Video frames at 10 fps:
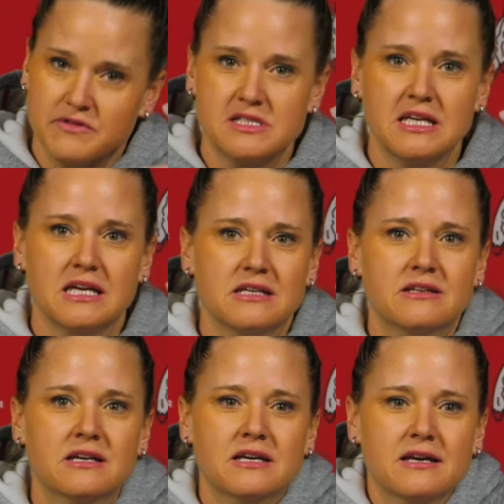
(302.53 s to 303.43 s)

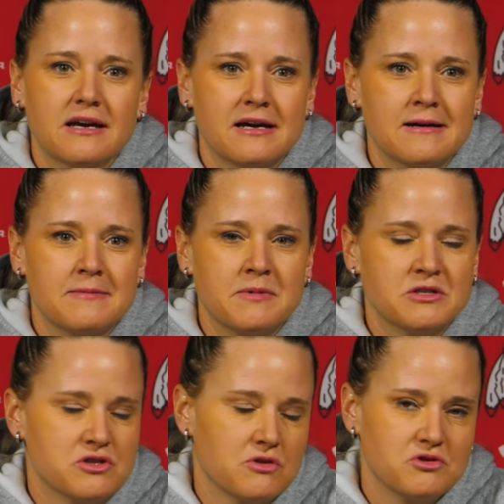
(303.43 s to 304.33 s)
fatigued.
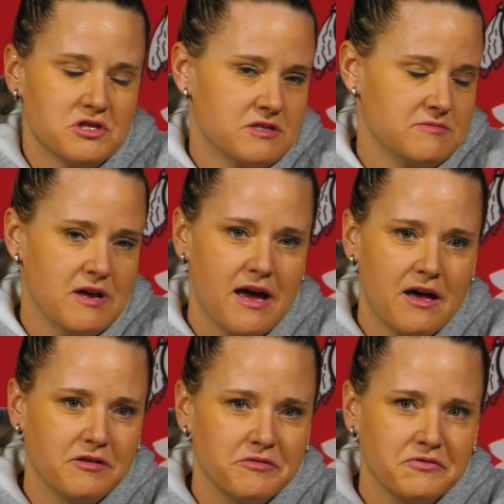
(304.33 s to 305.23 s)
And so just
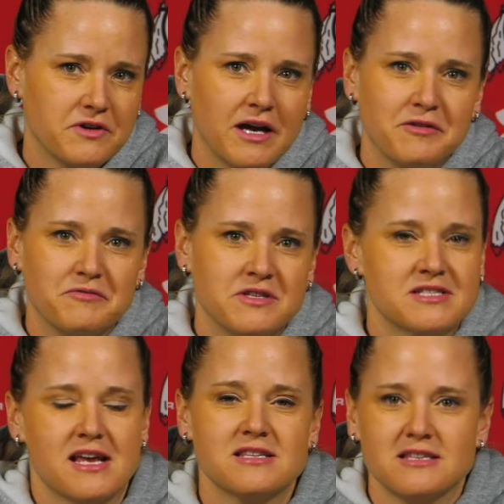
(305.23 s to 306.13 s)
out of kind of
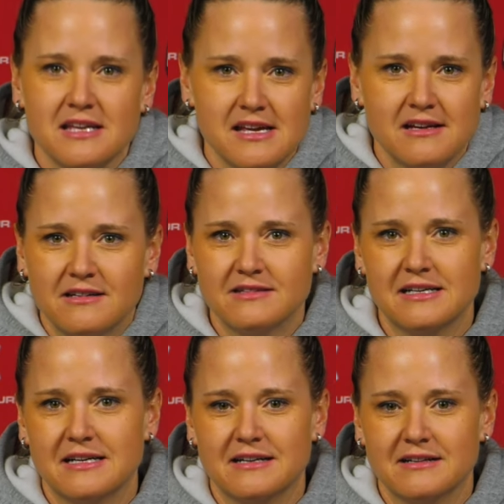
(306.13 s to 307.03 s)
necessity,
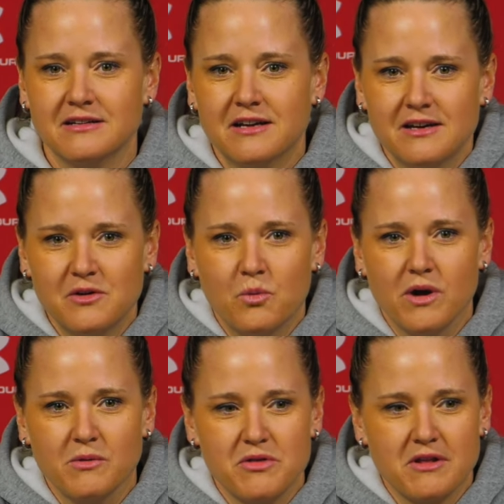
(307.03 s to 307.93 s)

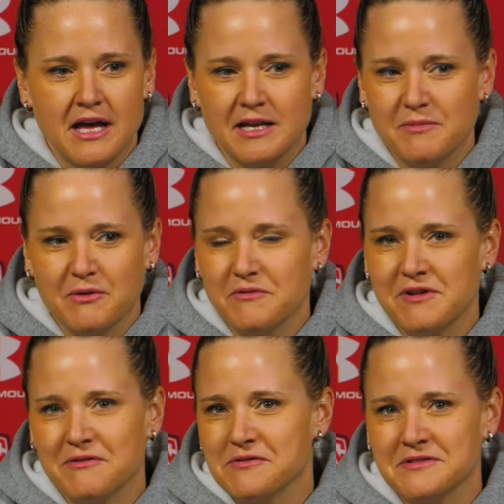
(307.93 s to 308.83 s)
went with a lineup that we've
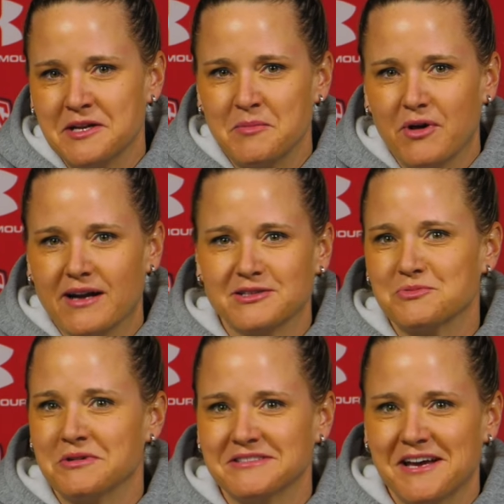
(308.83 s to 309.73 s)
never even done in
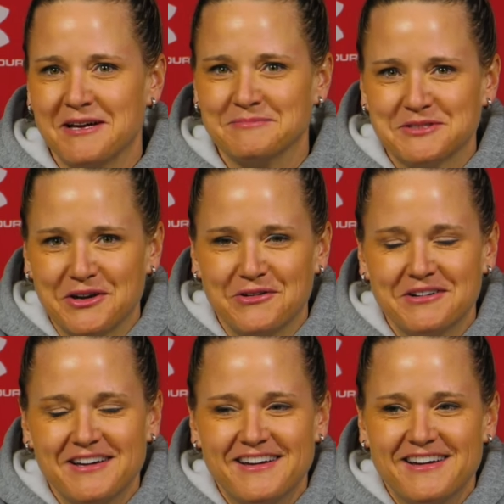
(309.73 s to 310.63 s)
practice one time. So
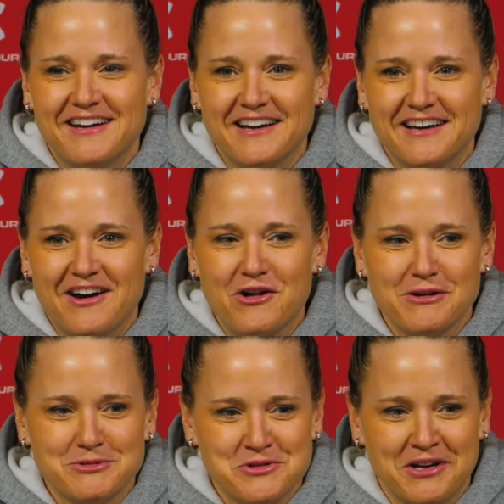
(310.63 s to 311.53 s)
all
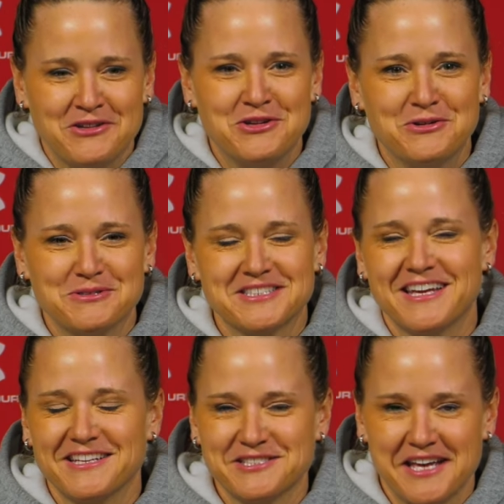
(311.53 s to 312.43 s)
I was trying to do was
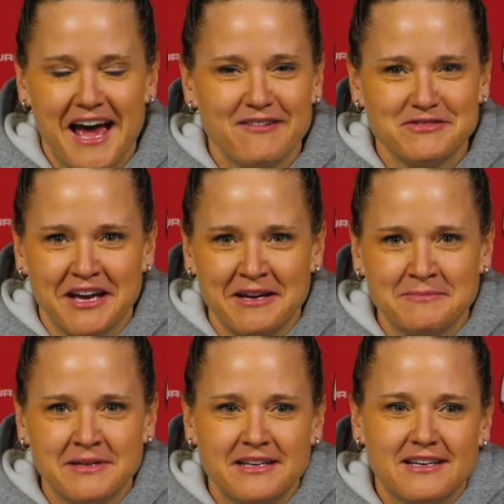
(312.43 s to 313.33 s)
get us to
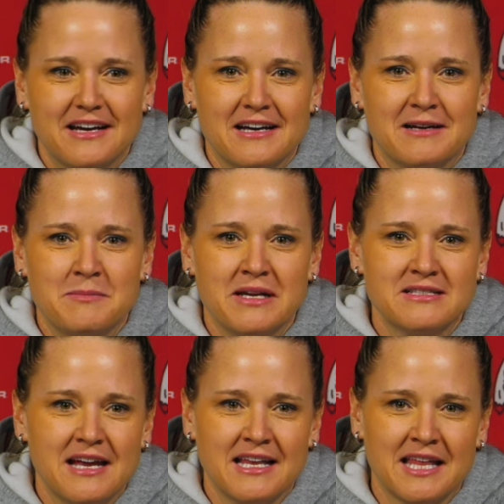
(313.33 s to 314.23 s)
halftime,
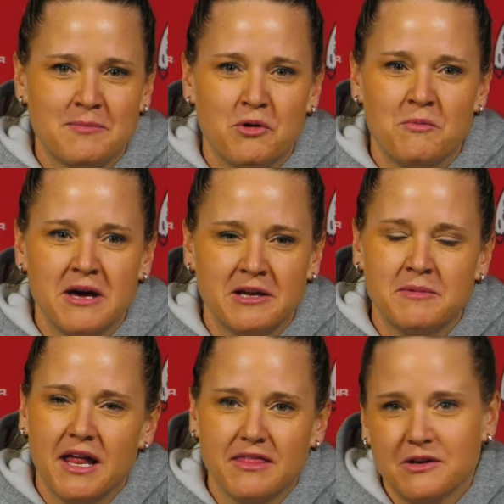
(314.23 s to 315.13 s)
maintaining that
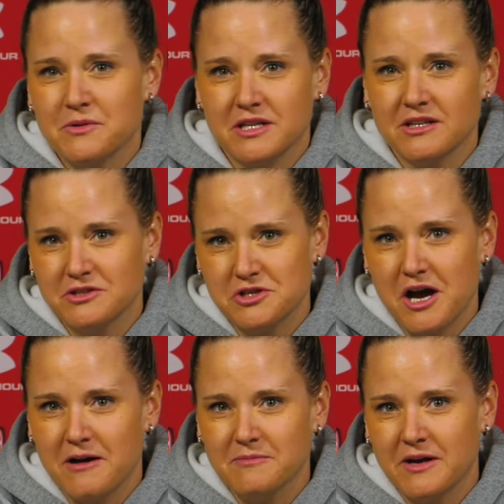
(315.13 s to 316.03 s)
momentum, and I think we did a good
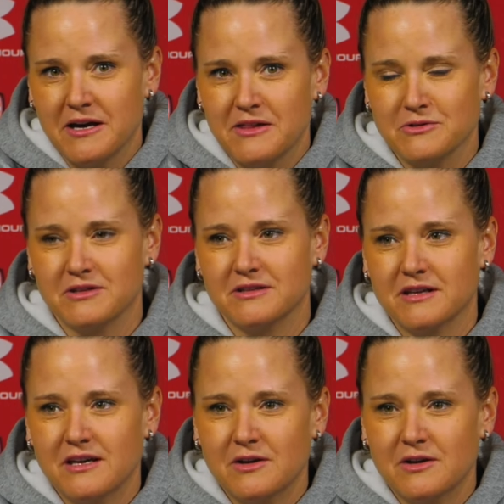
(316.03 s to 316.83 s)
job. The